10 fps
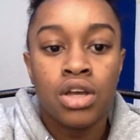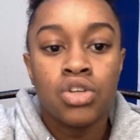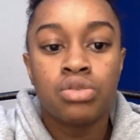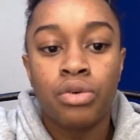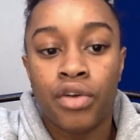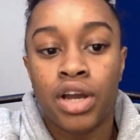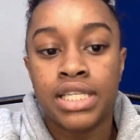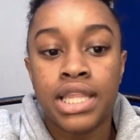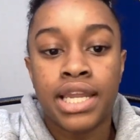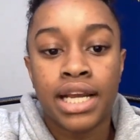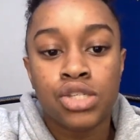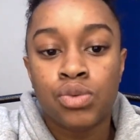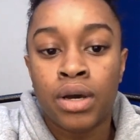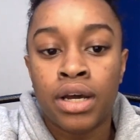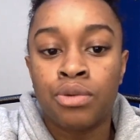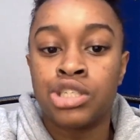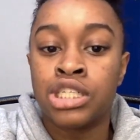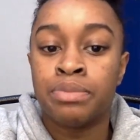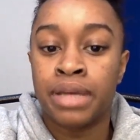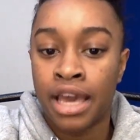So moving on to the next one, which
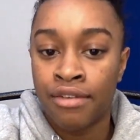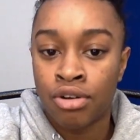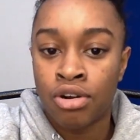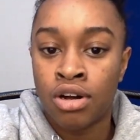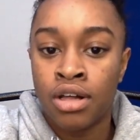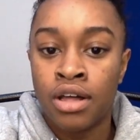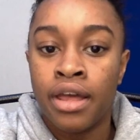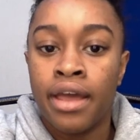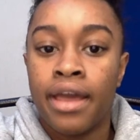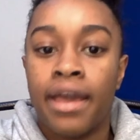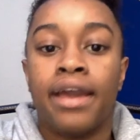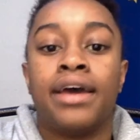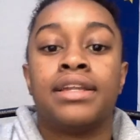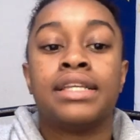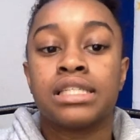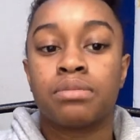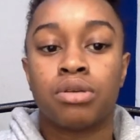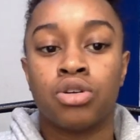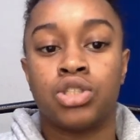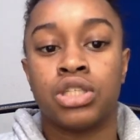is behavioral, and this
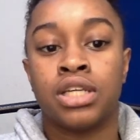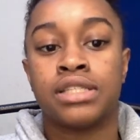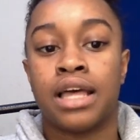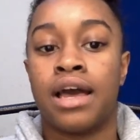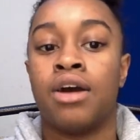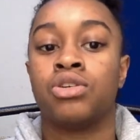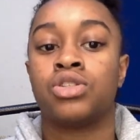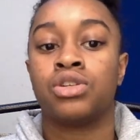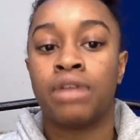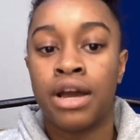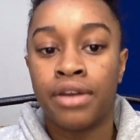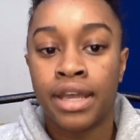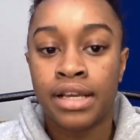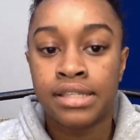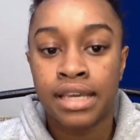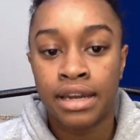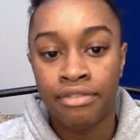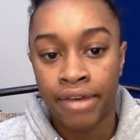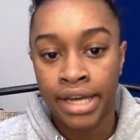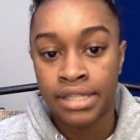approach looks at how surroundings can
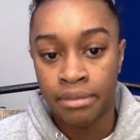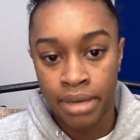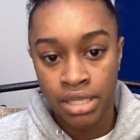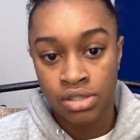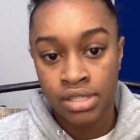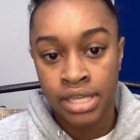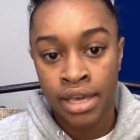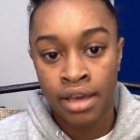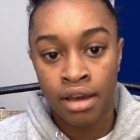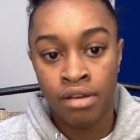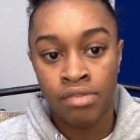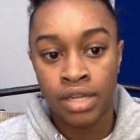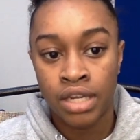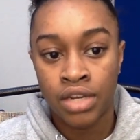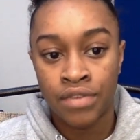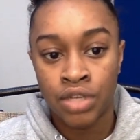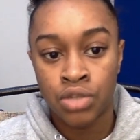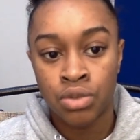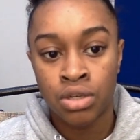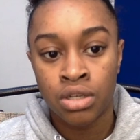affect the mental state of an
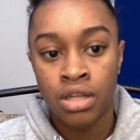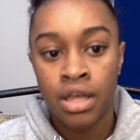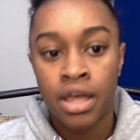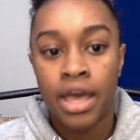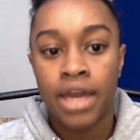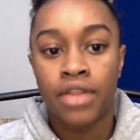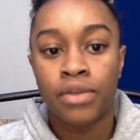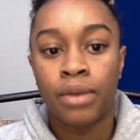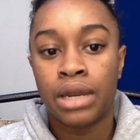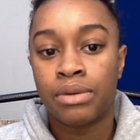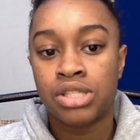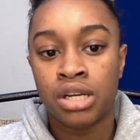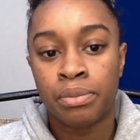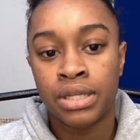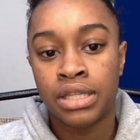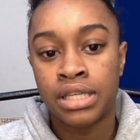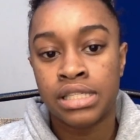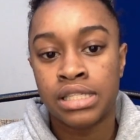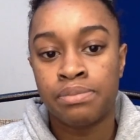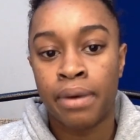individual. Another way to interpret
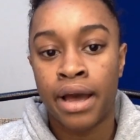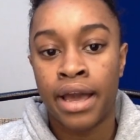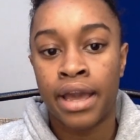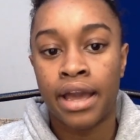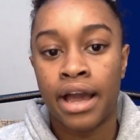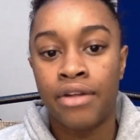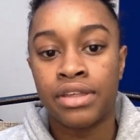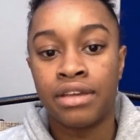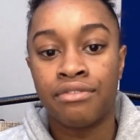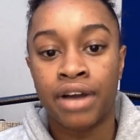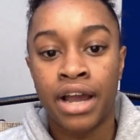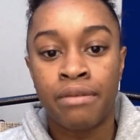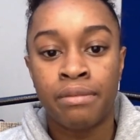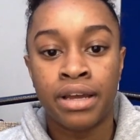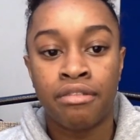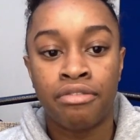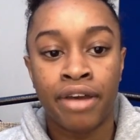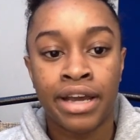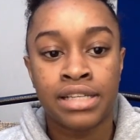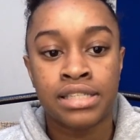this is by how the environment
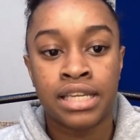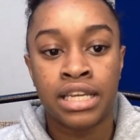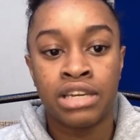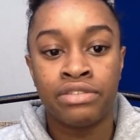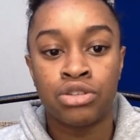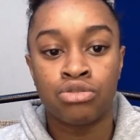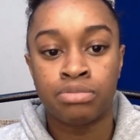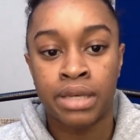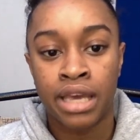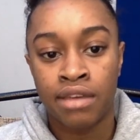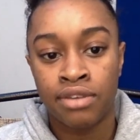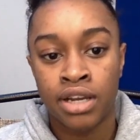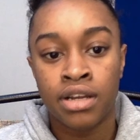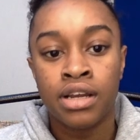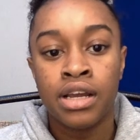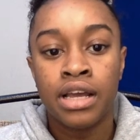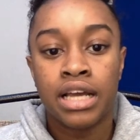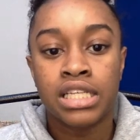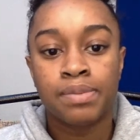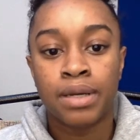affects an individual's behavior,
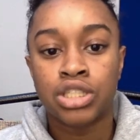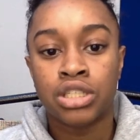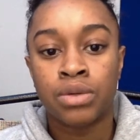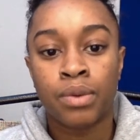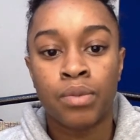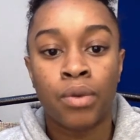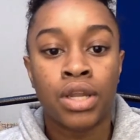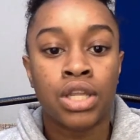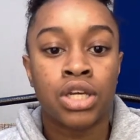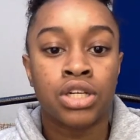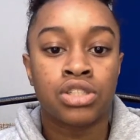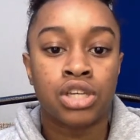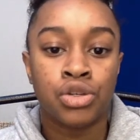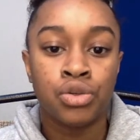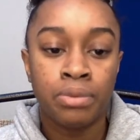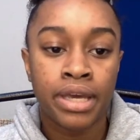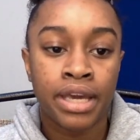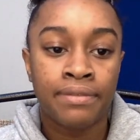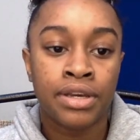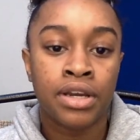especially when one learns a new
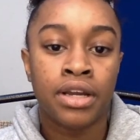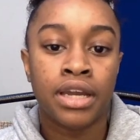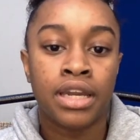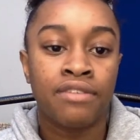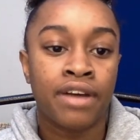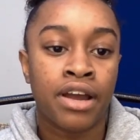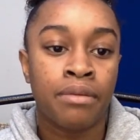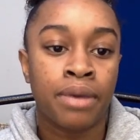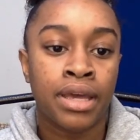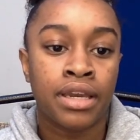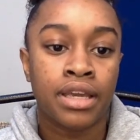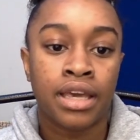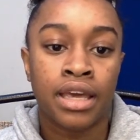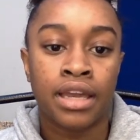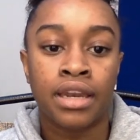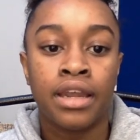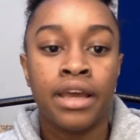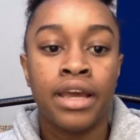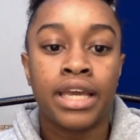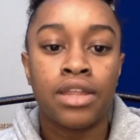behavior. An environment can
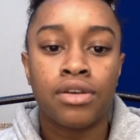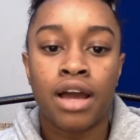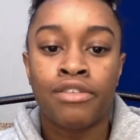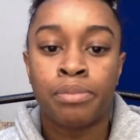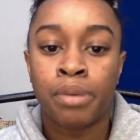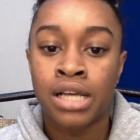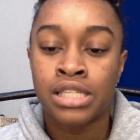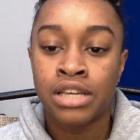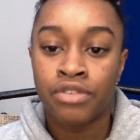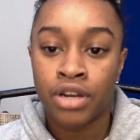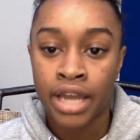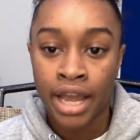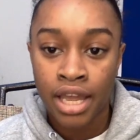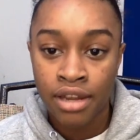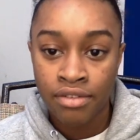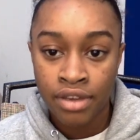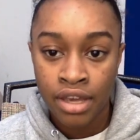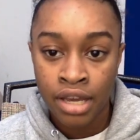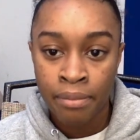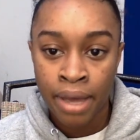either have a positive or negative
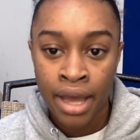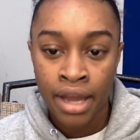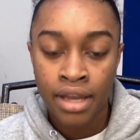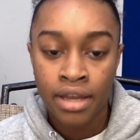kickback.